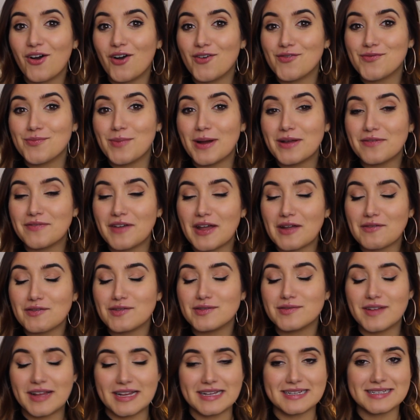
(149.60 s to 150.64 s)
of my
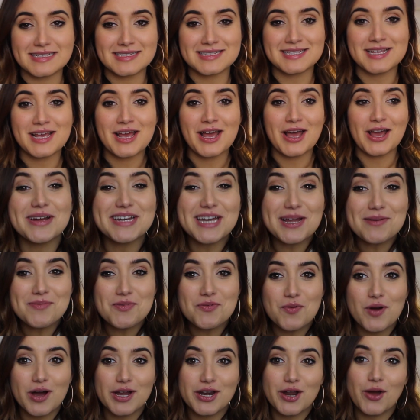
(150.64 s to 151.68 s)
favourite things. My number
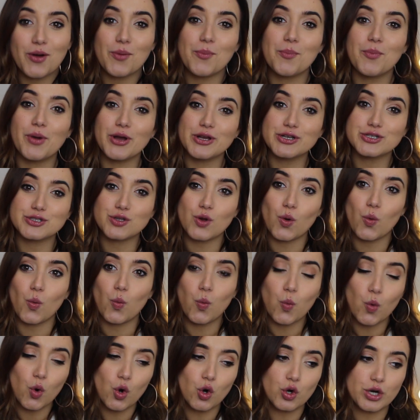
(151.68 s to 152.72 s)
one most
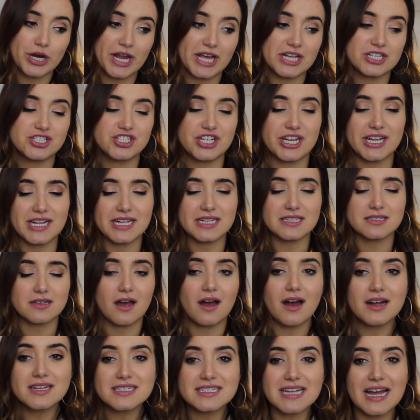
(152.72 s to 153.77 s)
worn jeans
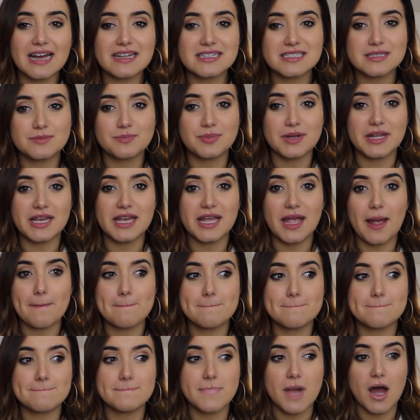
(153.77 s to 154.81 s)
are undoubtedly
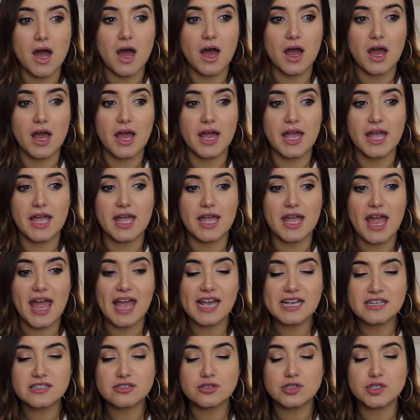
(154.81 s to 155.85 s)
my
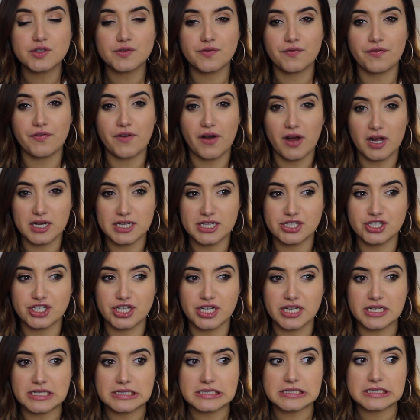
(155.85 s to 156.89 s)
ASOS Farley
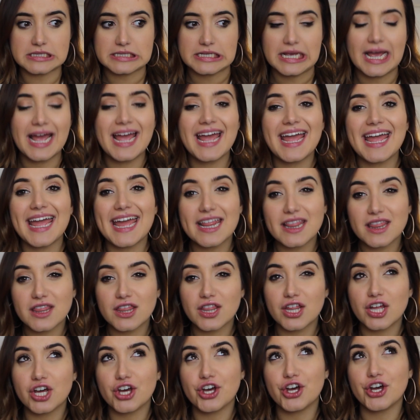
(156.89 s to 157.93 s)
jeans
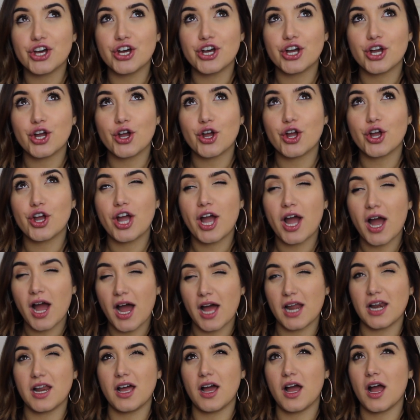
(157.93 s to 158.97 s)
in the
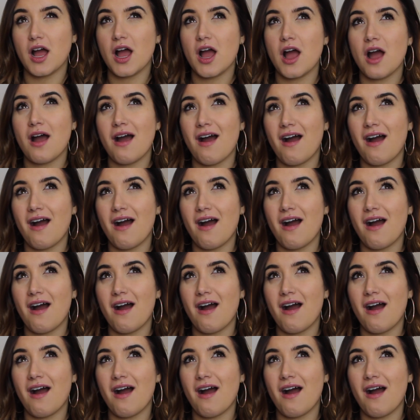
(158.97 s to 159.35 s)
colour